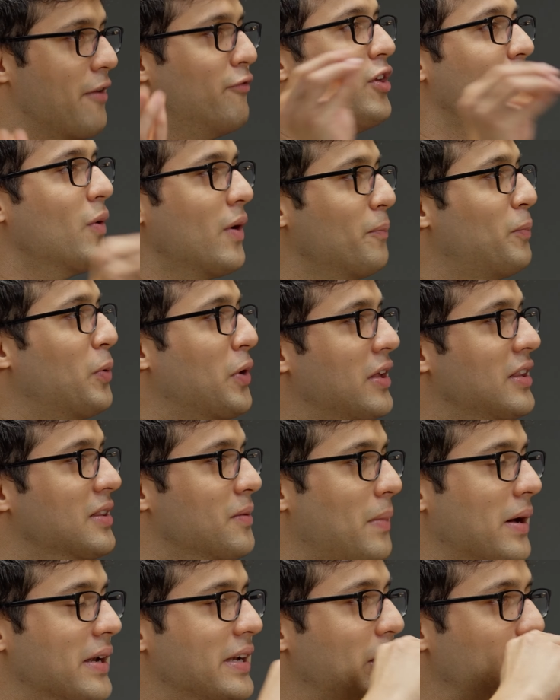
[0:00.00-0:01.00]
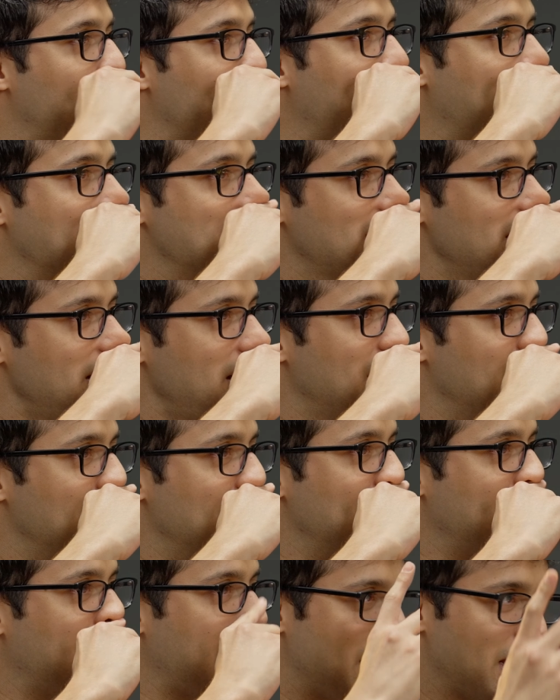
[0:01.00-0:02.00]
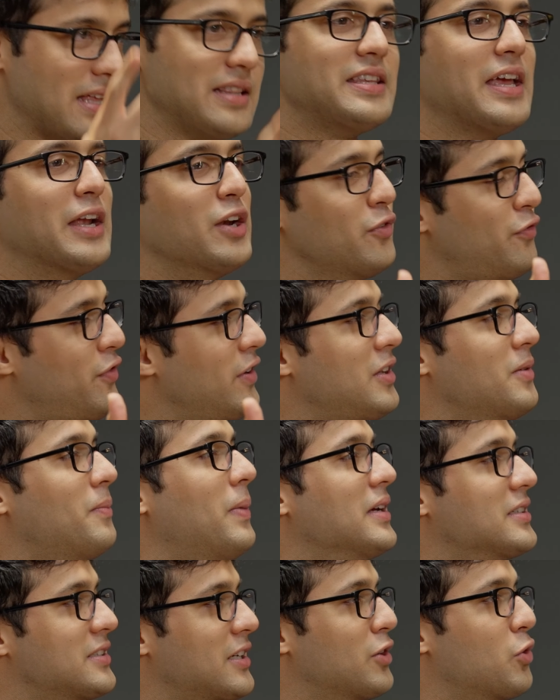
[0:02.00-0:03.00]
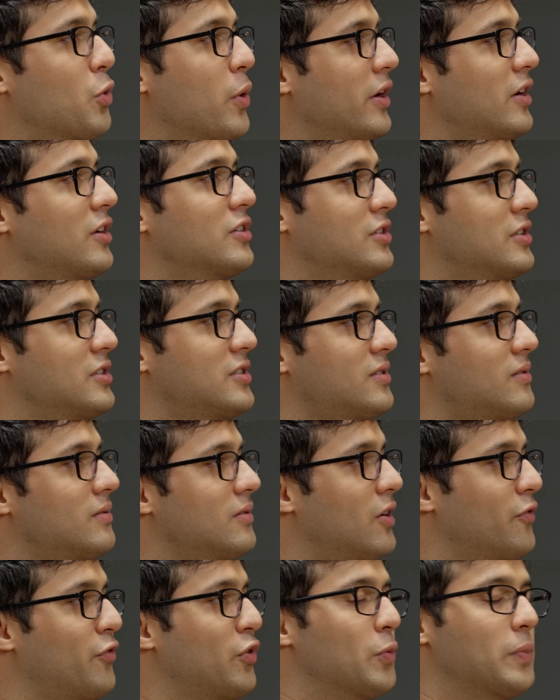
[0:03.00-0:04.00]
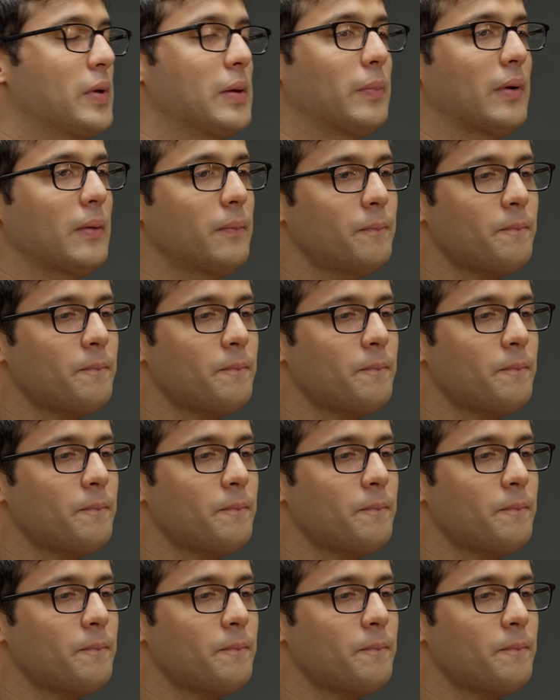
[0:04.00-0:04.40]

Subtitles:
Everyone putting the money into basket, and at the end of it, the basket going to just a few people.